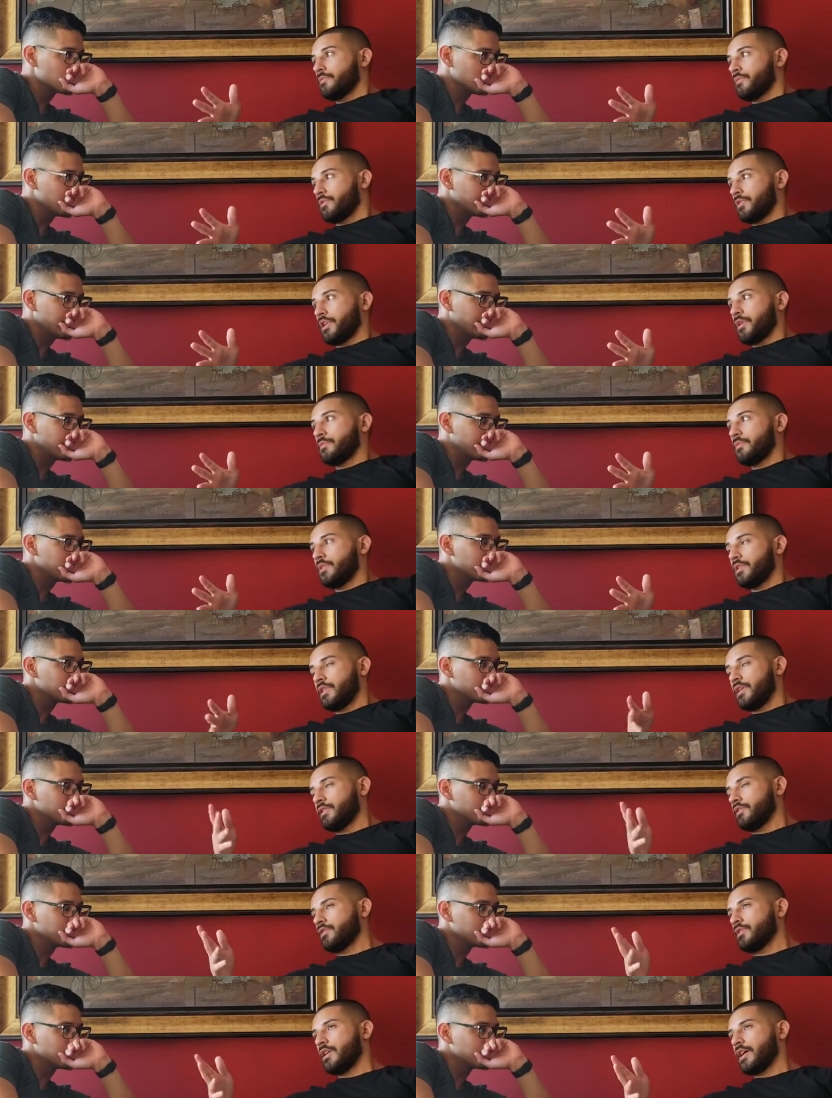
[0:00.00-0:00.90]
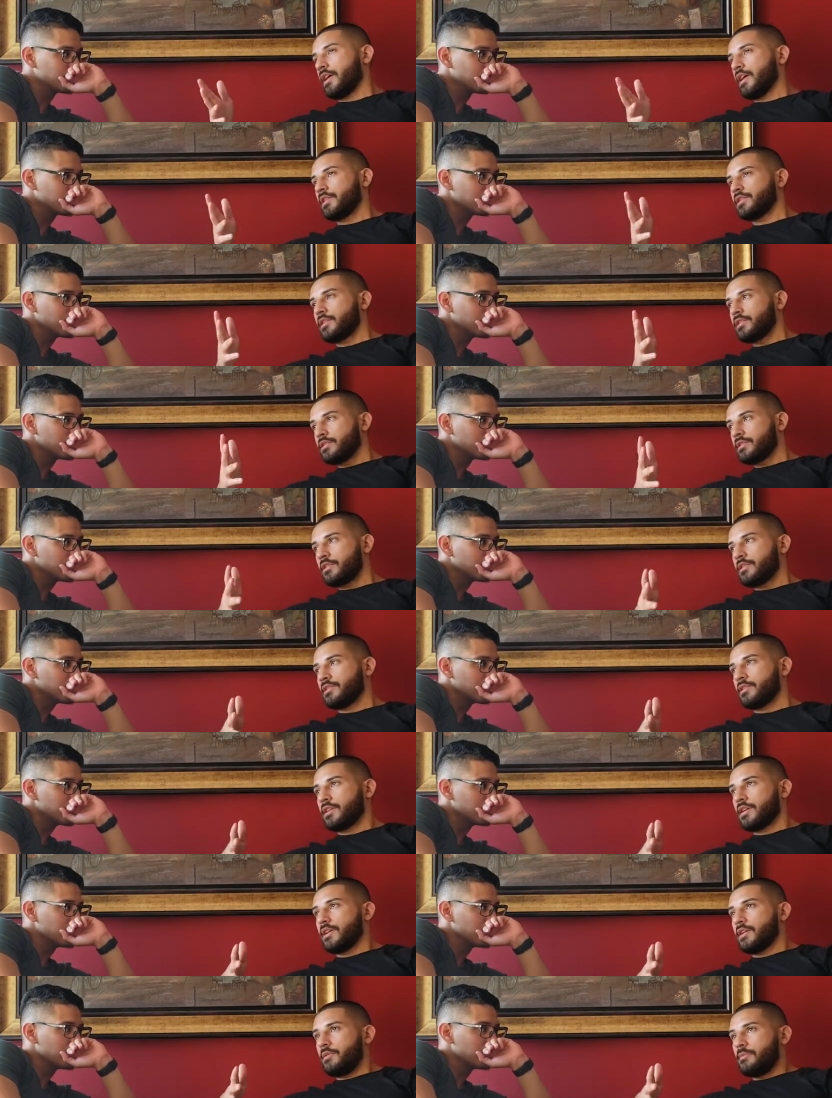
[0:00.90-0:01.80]
Speaker 1: You yeah. get me? Like you know, at the end of the
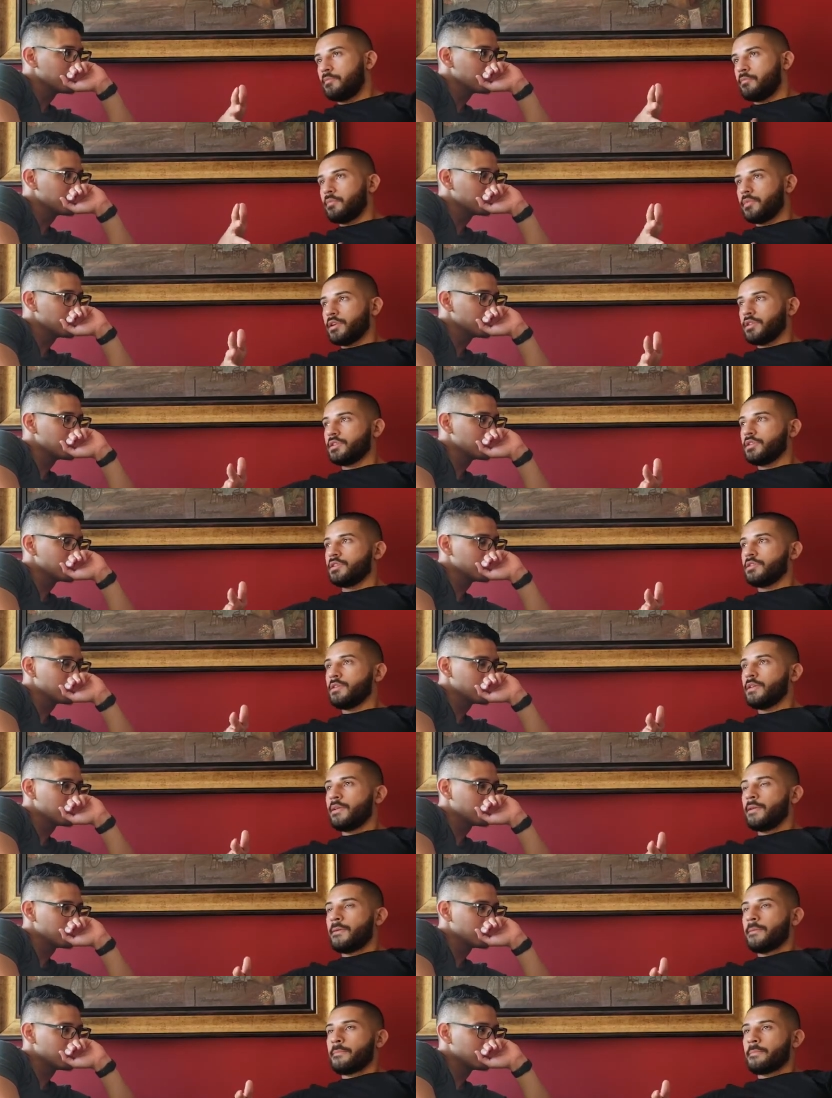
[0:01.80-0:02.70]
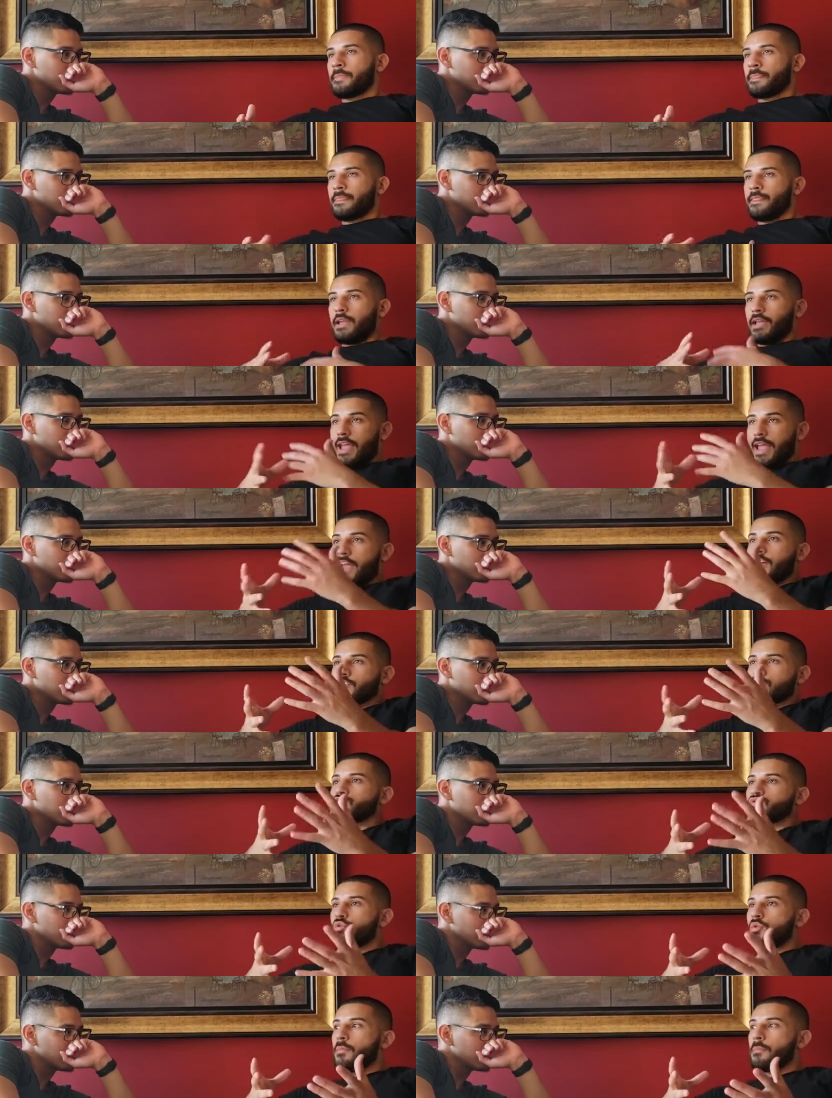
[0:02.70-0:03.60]
day, money, like
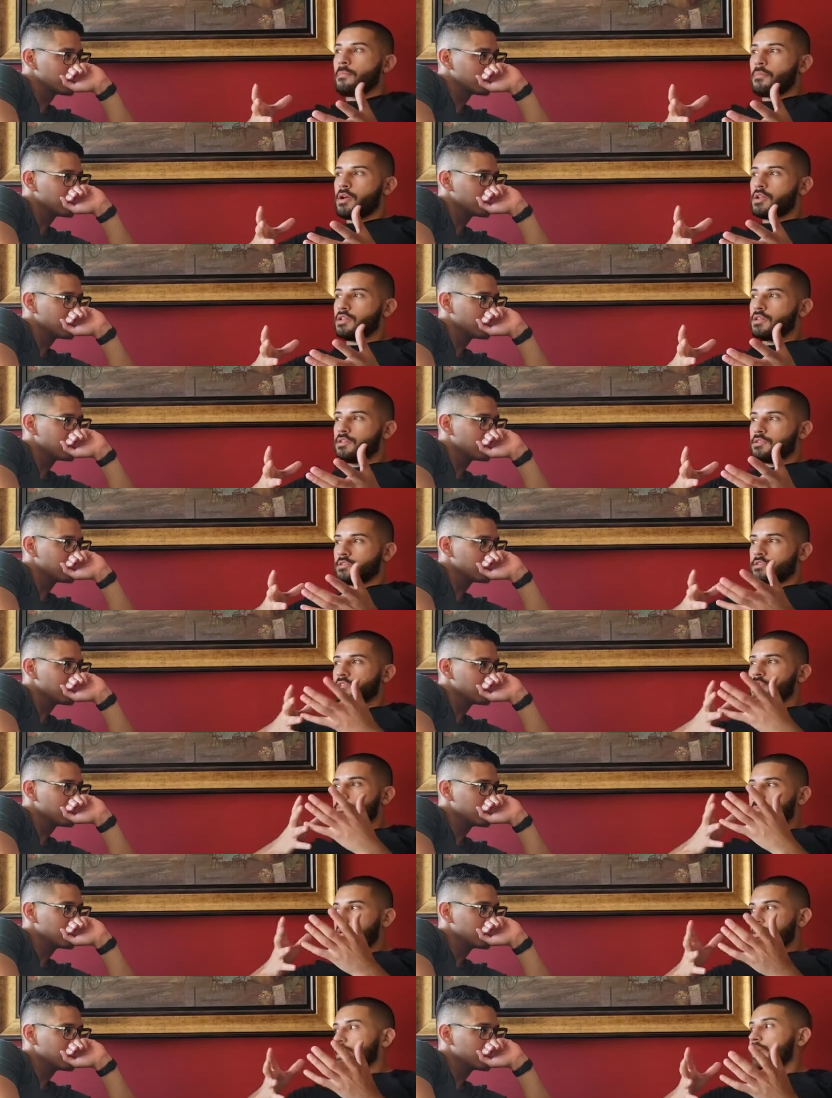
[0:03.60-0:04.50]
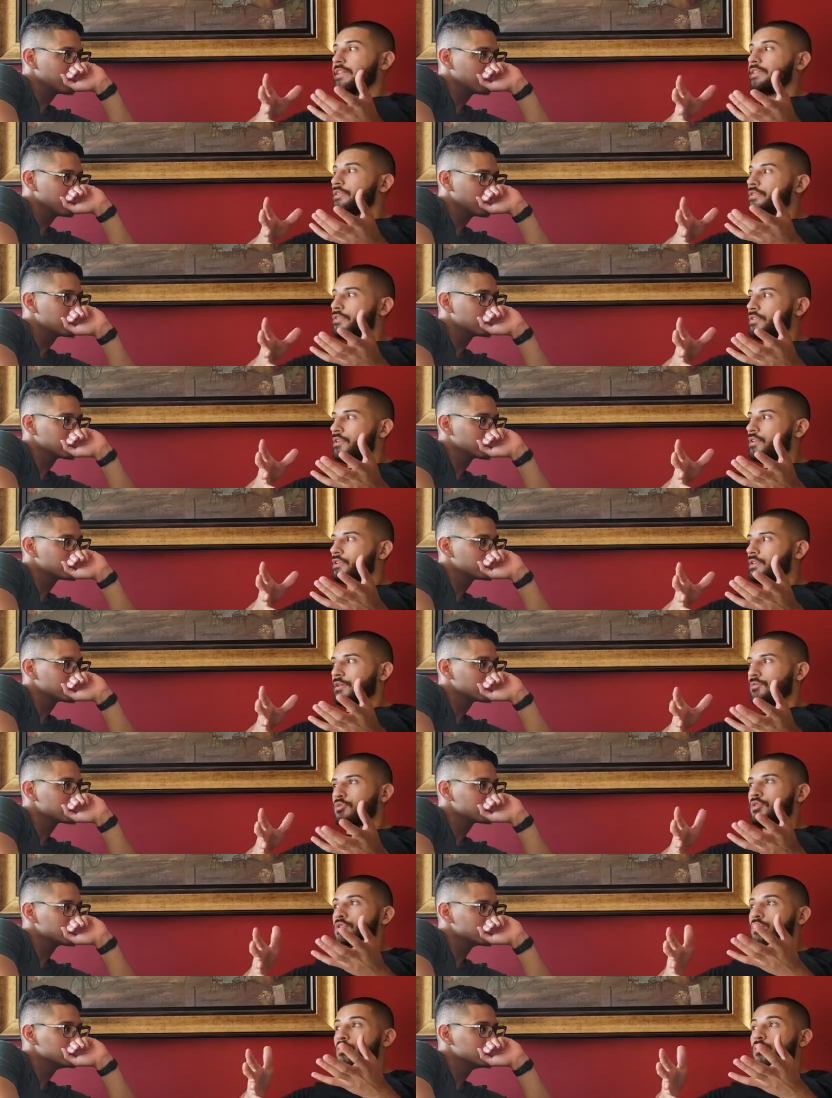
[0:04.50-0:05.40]
actual money, doesn't mean anything. Like
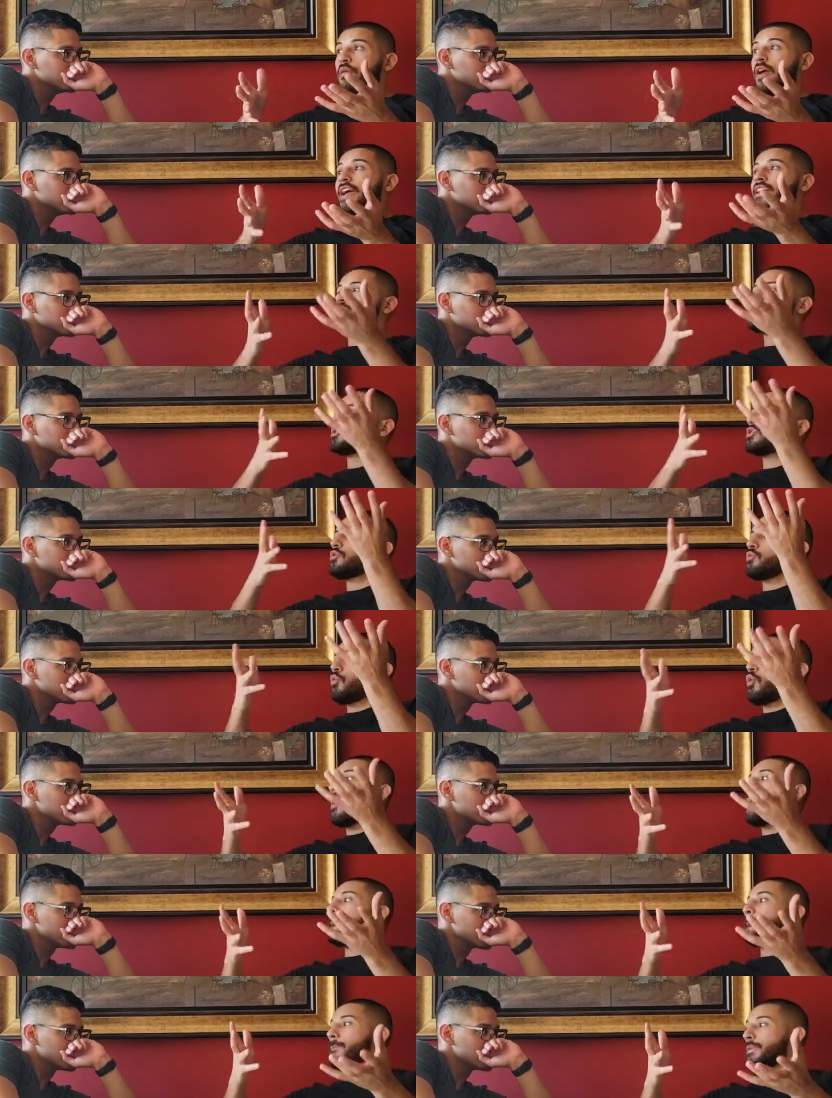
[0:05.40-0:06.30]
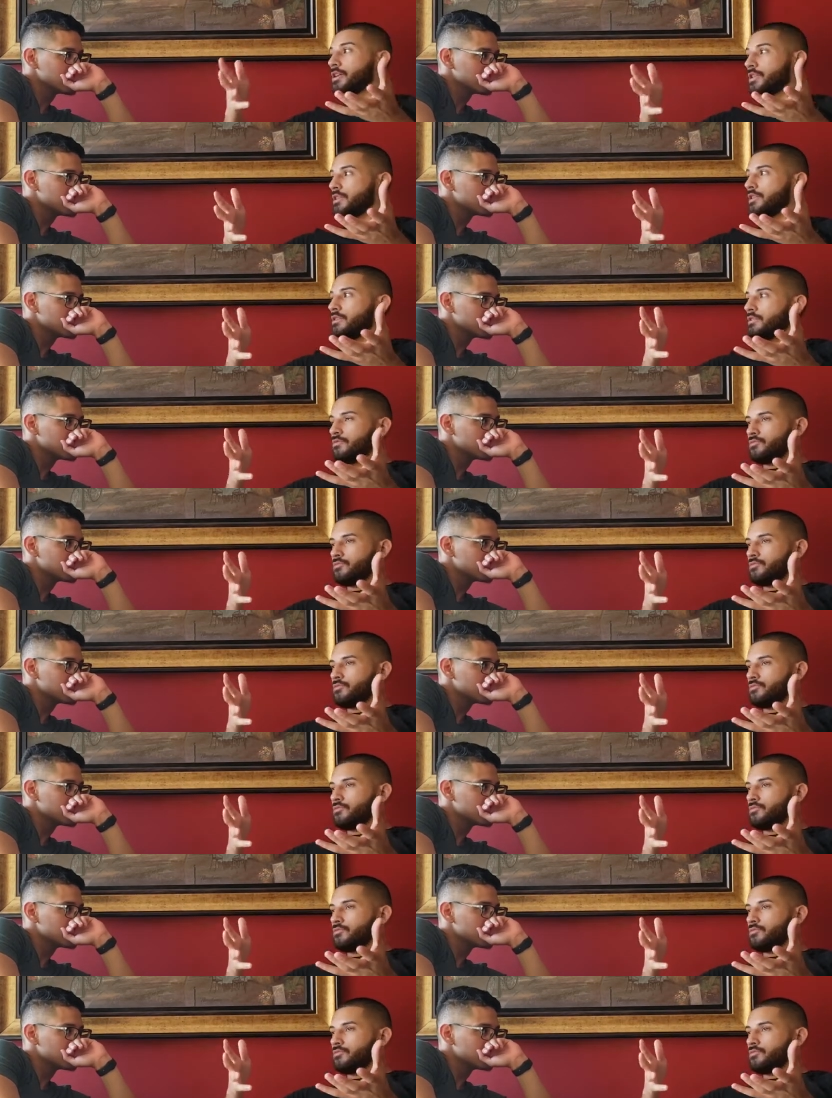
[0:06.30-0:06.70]
we don't actually want money.